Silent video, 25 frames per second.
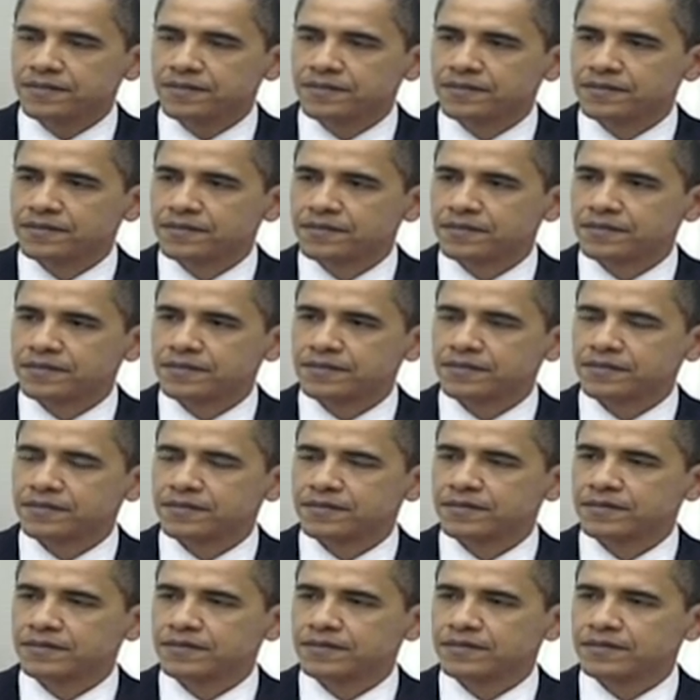
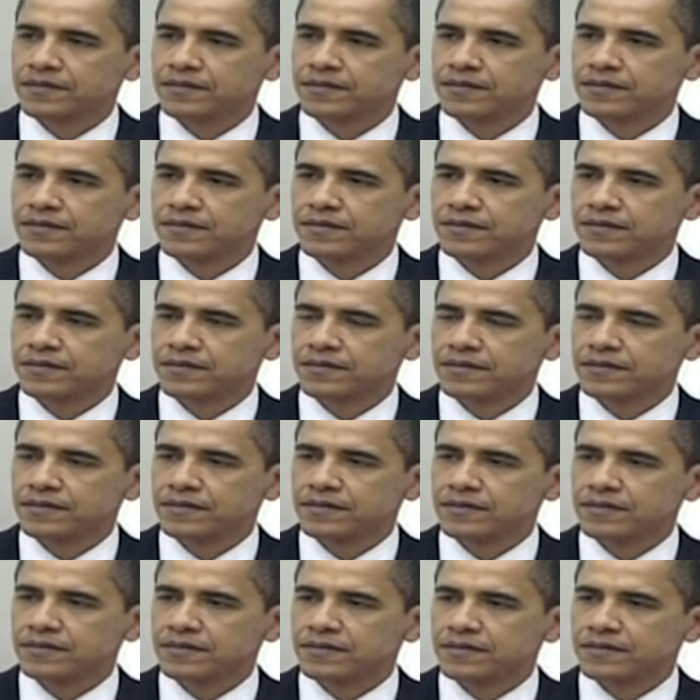
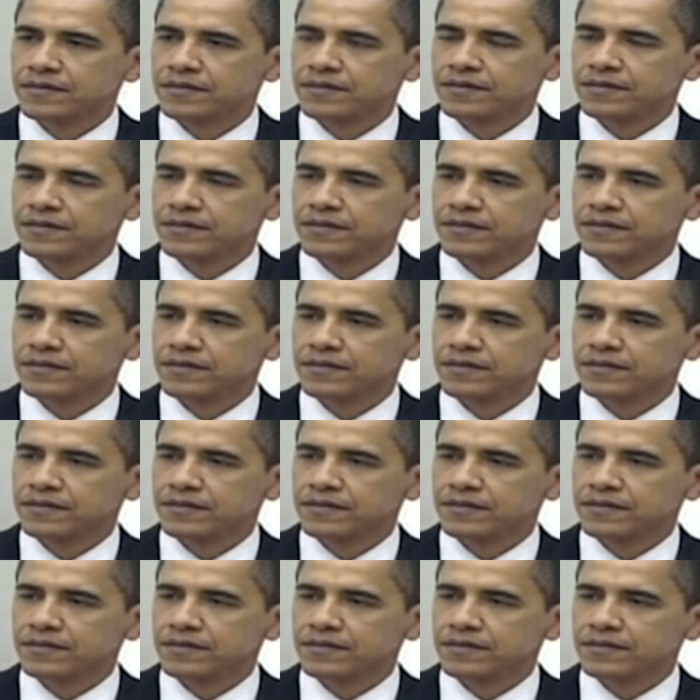(silence)